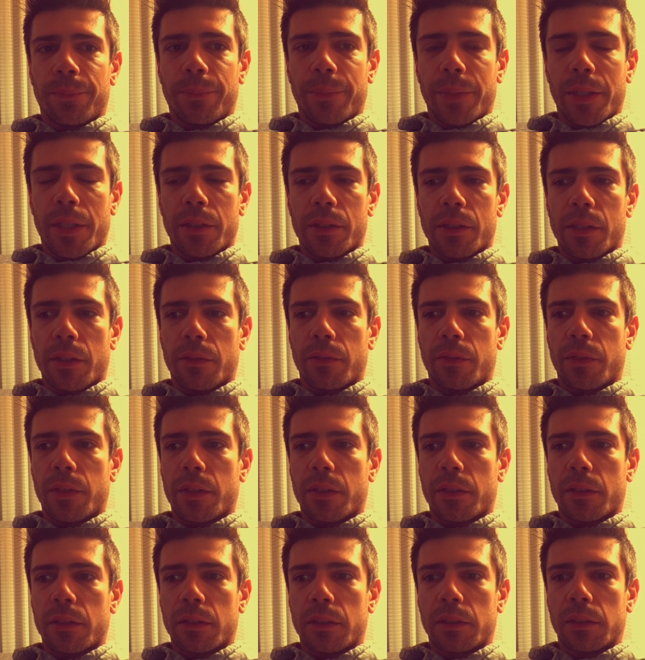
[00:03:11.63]
because I
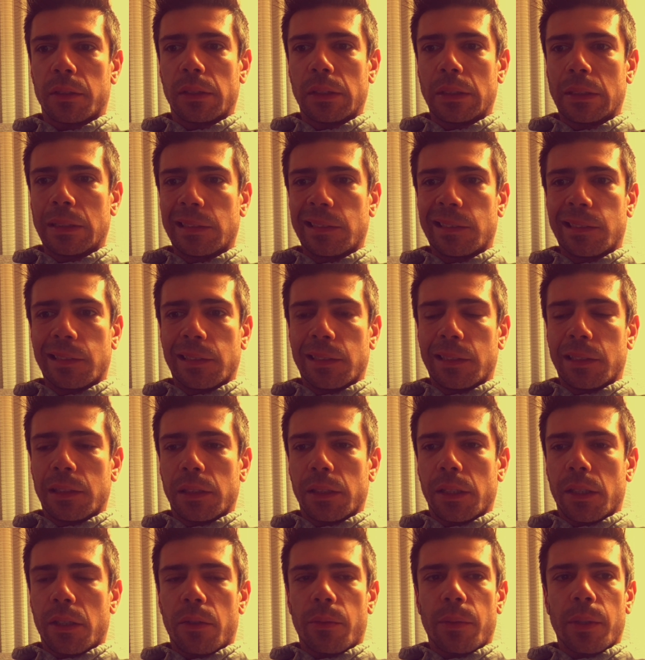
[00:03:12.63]

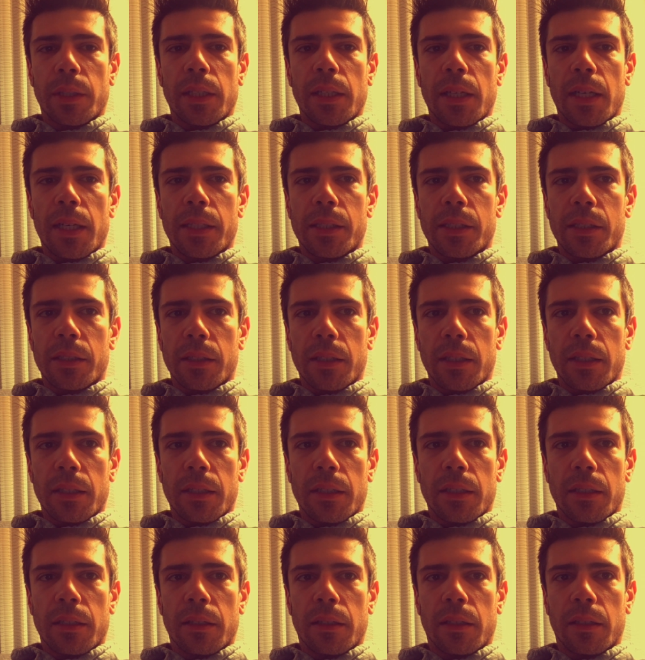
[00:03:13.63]
feel, you know, really
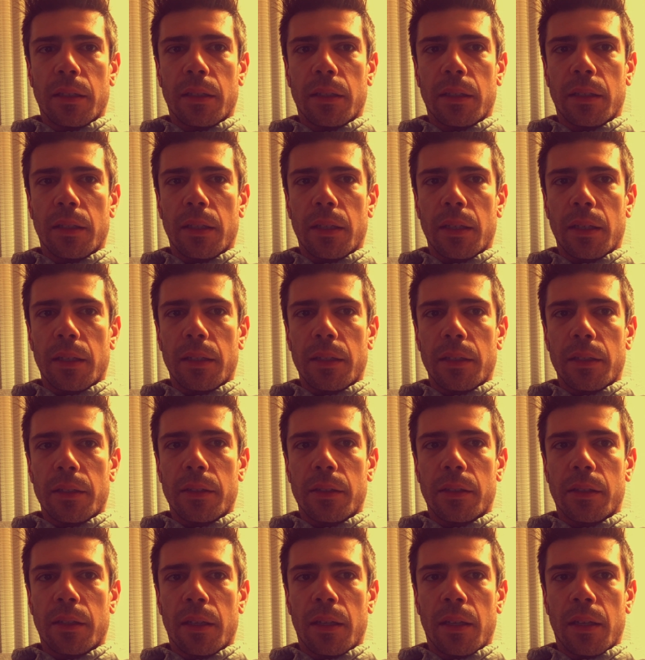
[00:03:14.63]
isolated
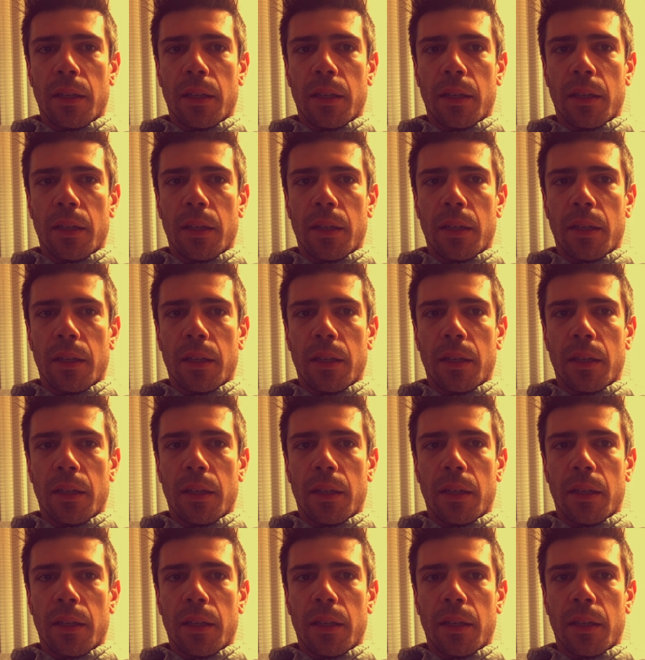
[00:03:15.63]
and